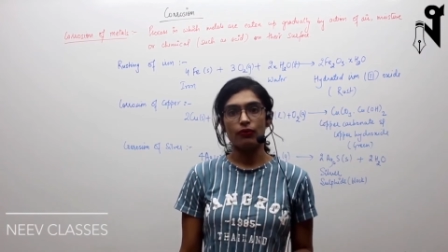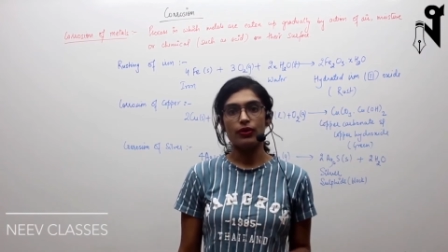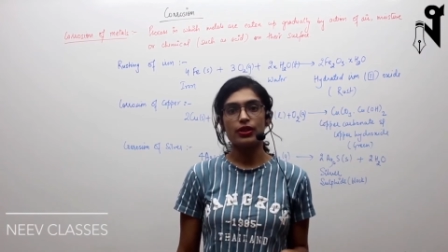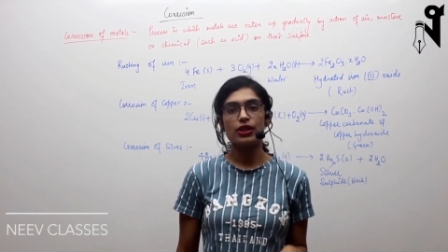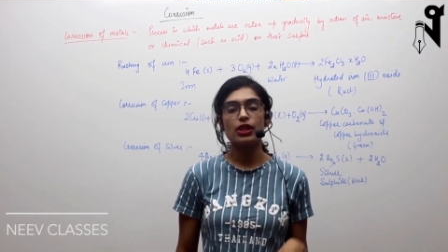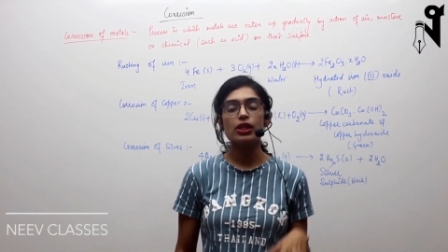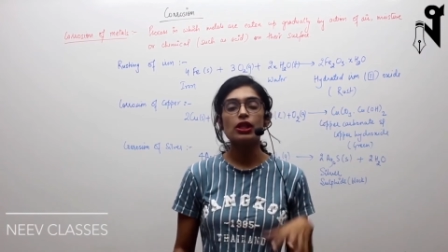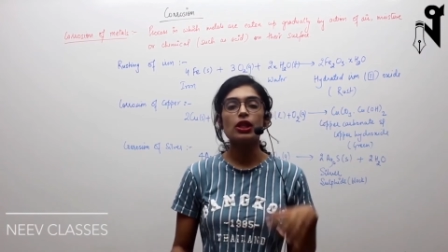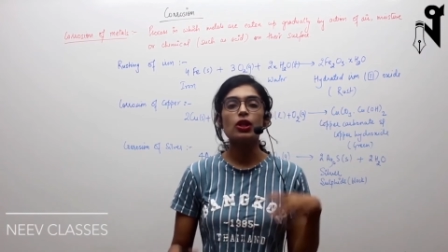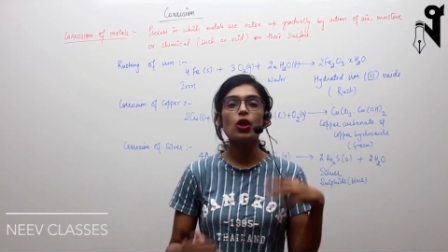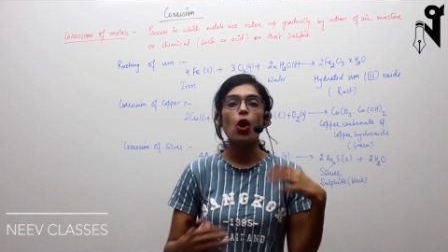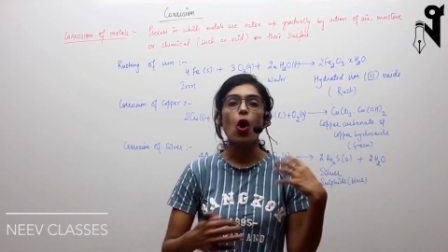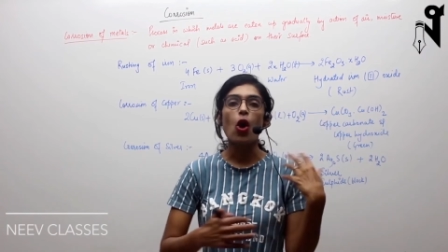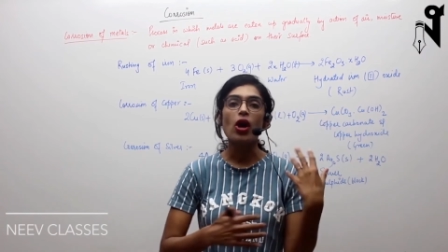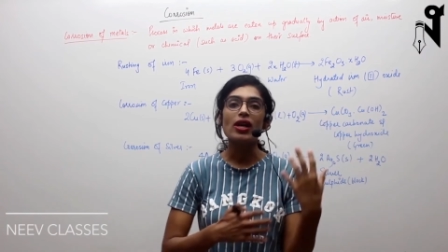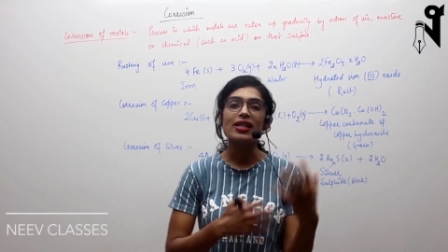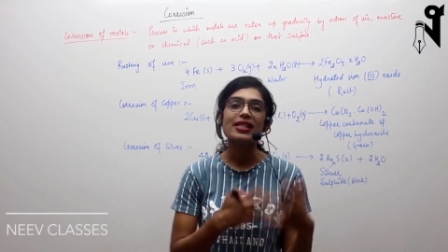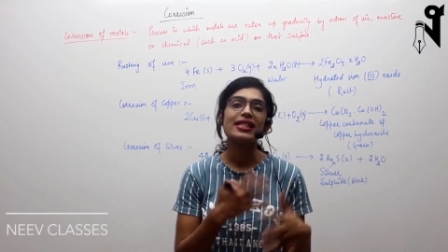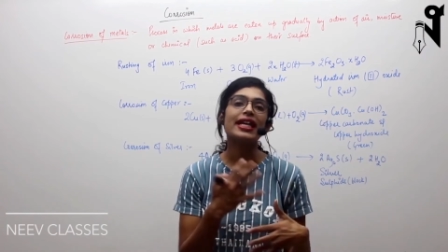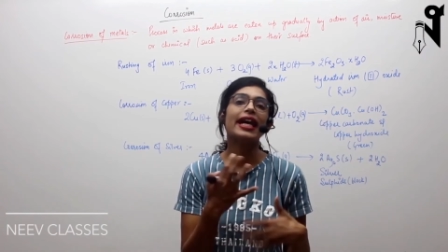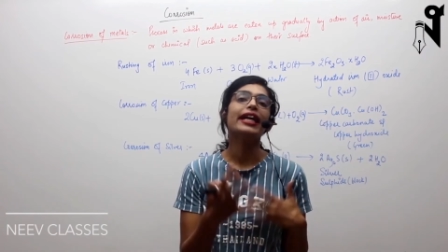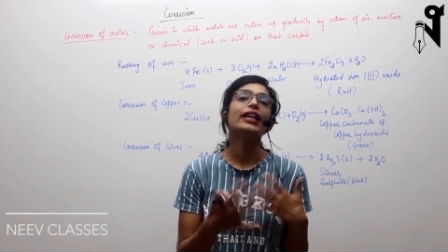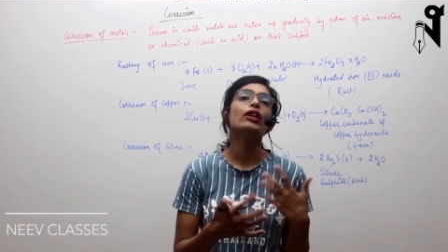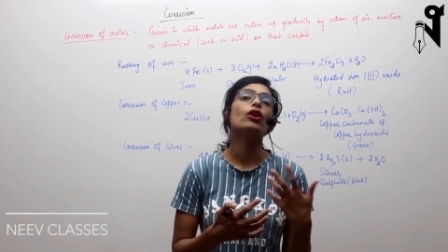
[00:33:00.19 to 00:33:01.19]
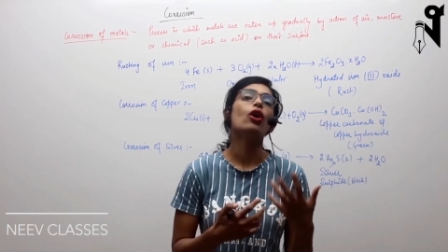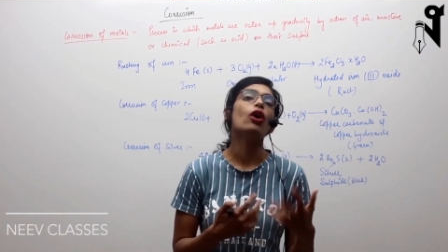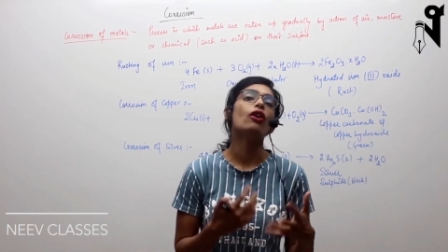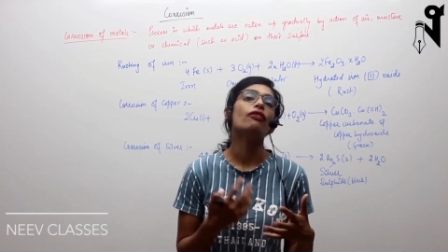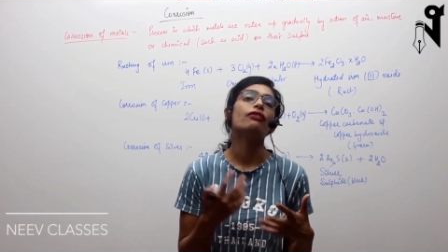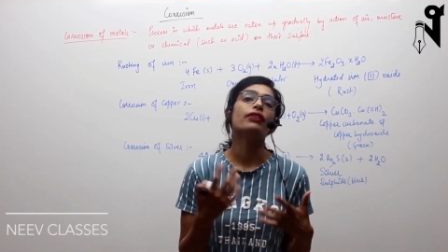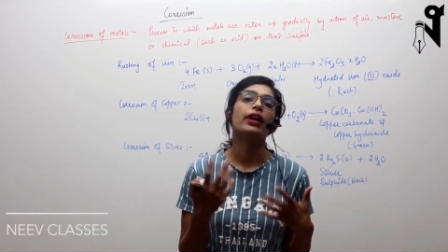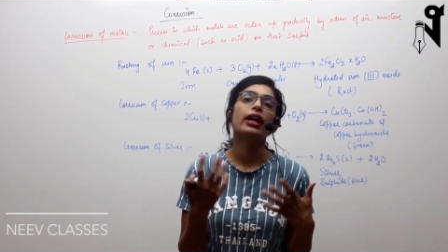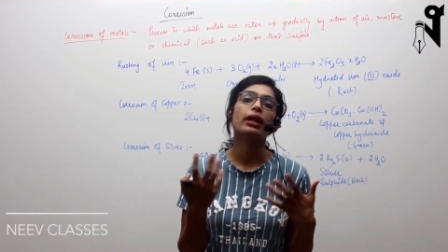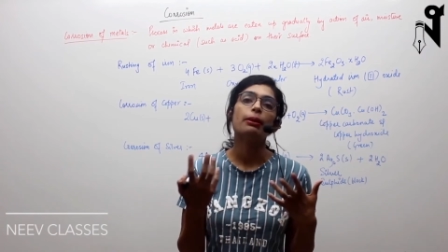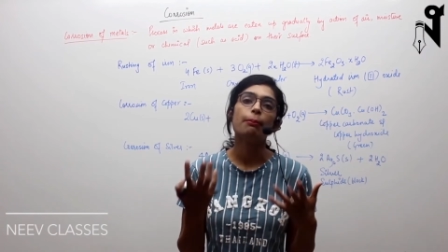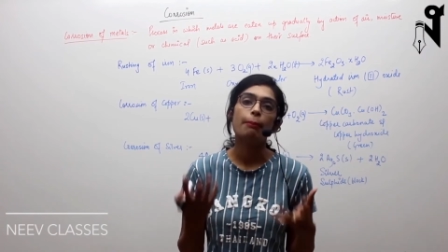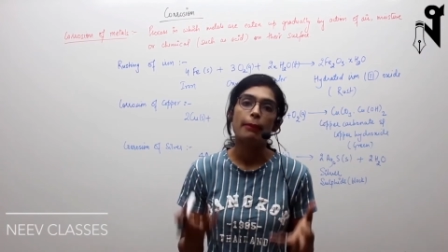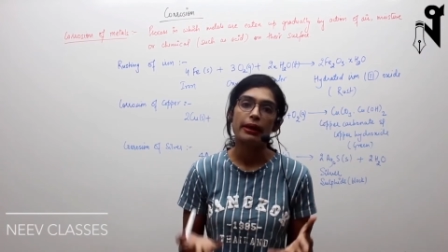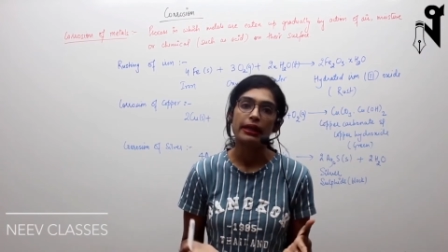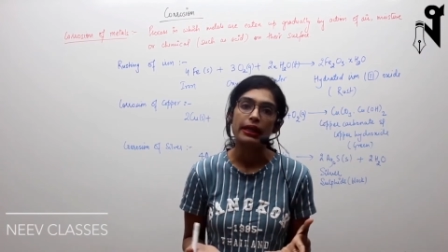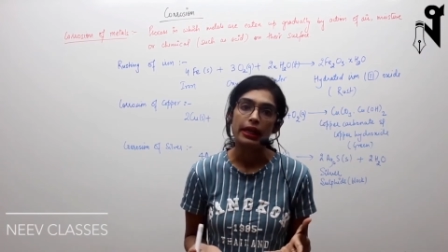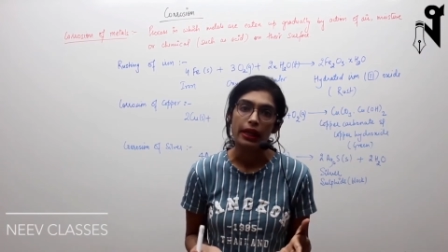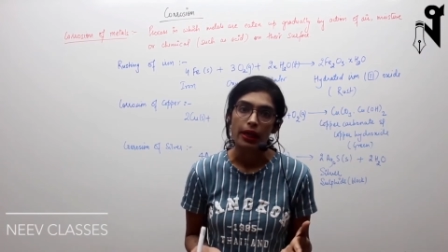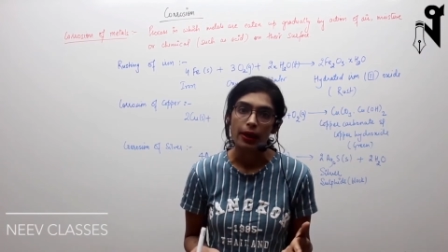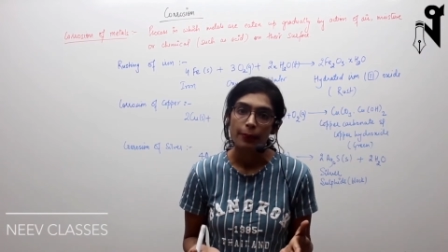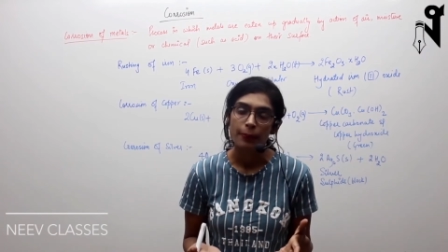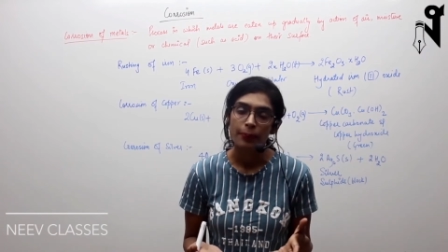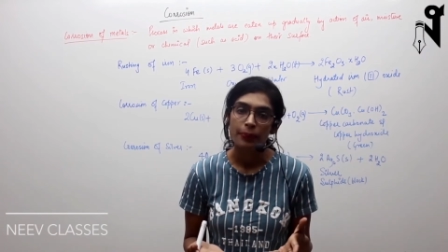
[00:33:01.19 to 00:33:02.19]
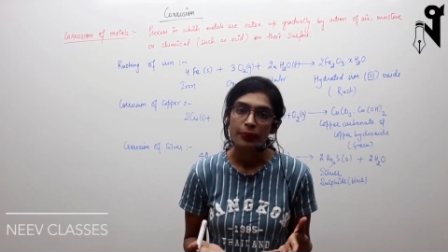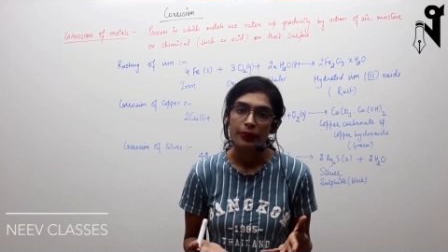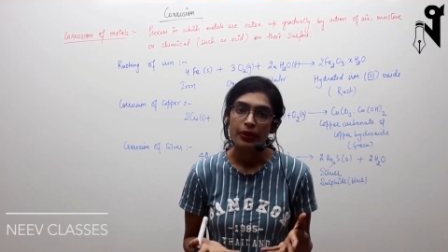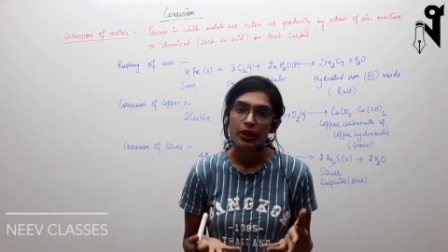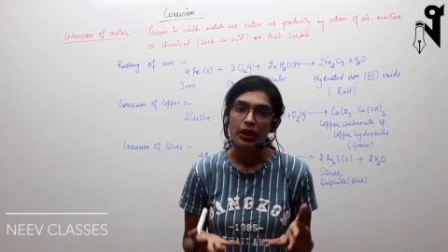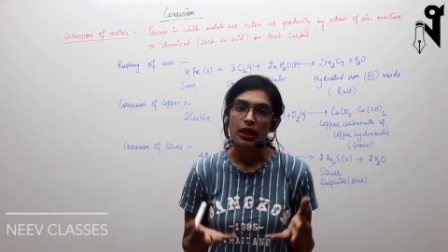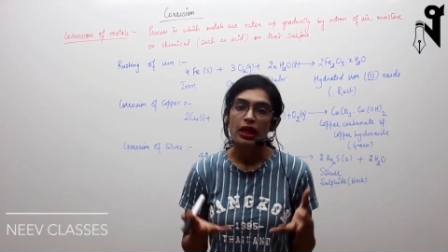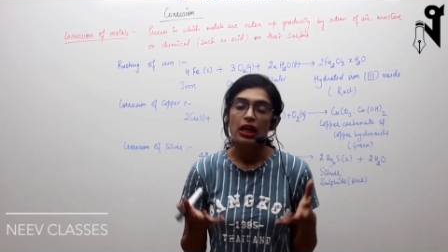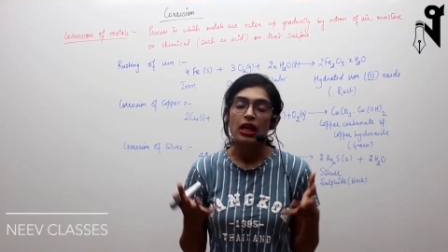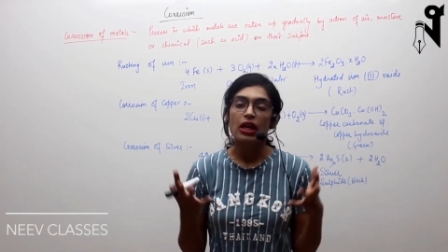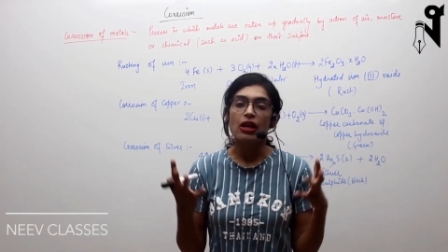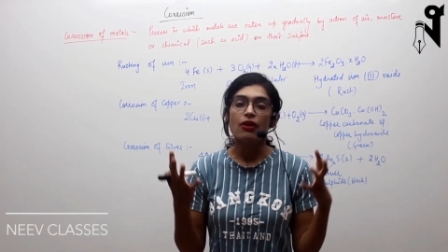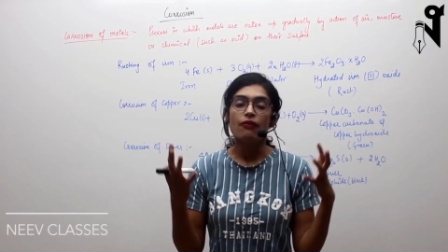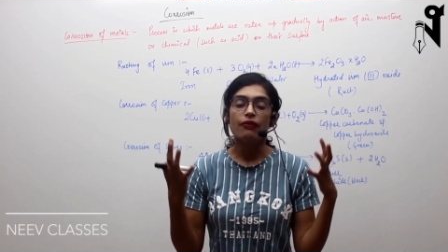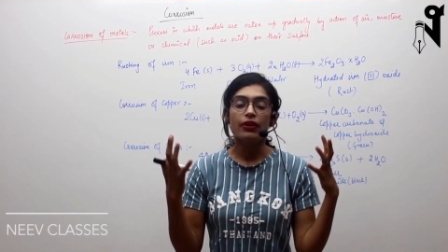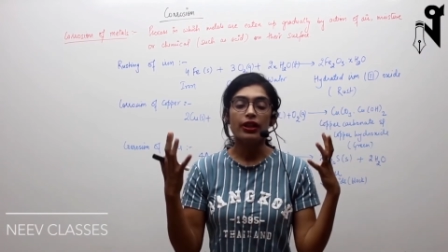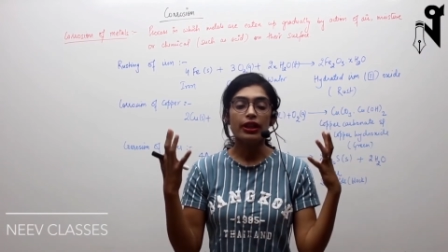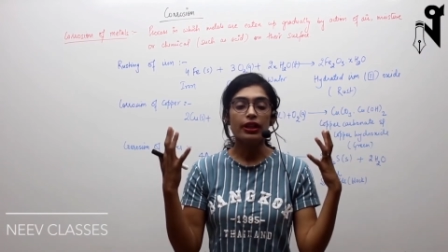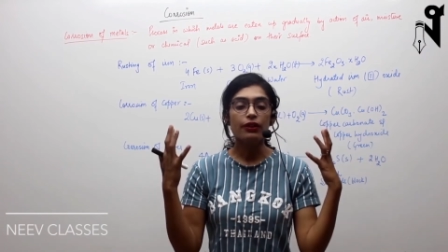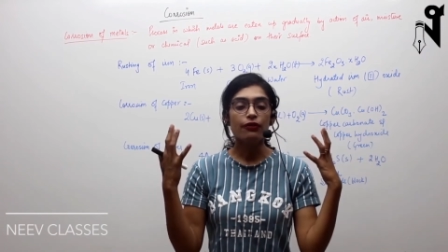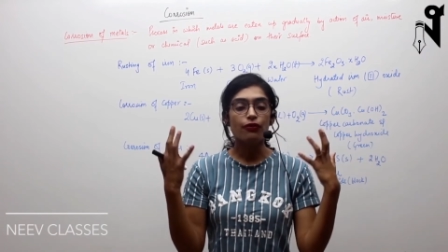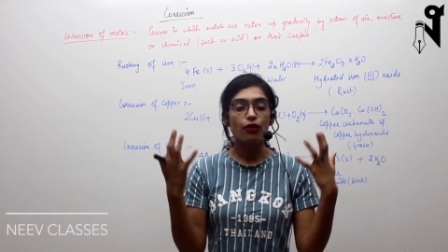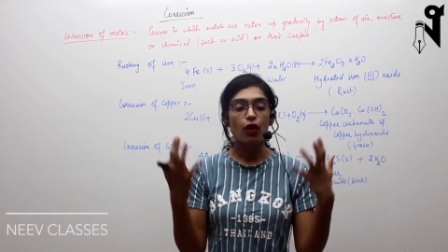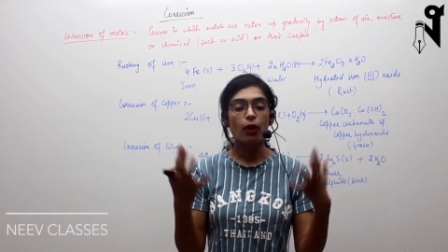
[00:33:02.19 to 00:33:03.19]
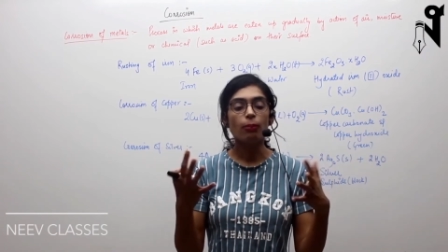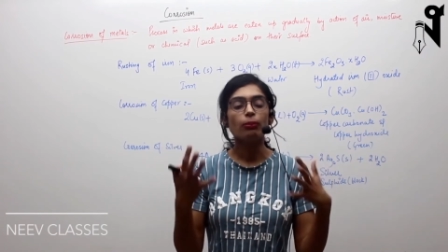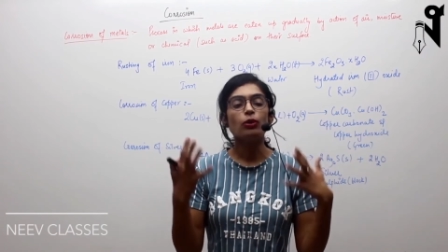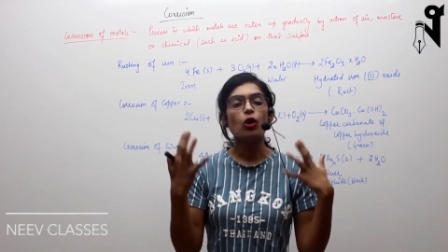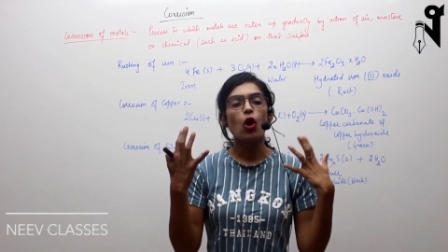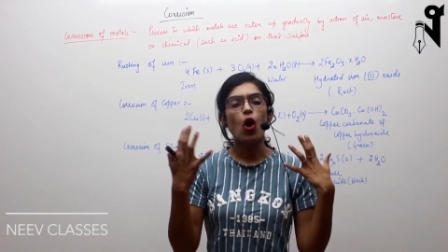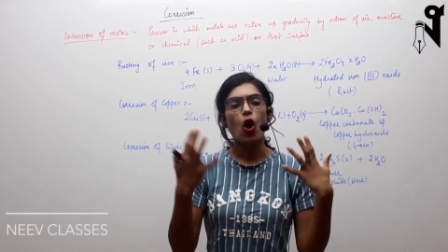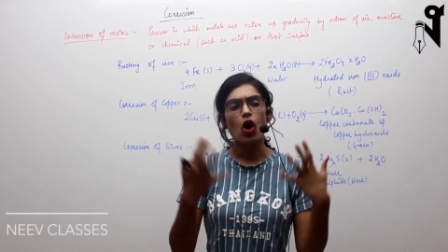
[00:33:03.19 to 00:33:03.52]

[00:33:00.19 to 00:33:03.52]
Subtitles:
which is an oxide of that metal. When they form the